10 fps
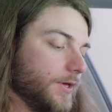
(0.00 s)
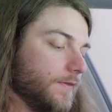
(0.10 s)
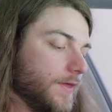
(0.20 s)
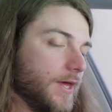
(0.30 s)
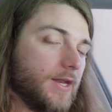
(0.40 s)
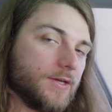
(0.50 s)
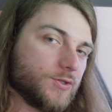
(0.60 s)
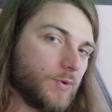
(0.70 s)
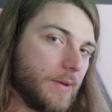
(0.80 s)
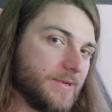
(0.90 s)
and then
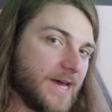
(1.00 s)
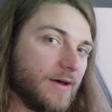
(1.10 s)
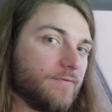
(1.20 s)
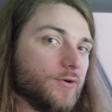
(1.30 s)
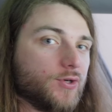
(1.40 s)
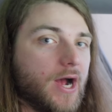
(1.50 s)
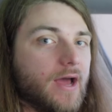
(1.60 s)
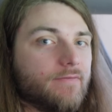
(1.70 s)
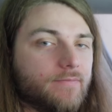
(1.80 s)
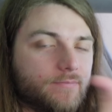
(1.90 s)
swipe down for drive,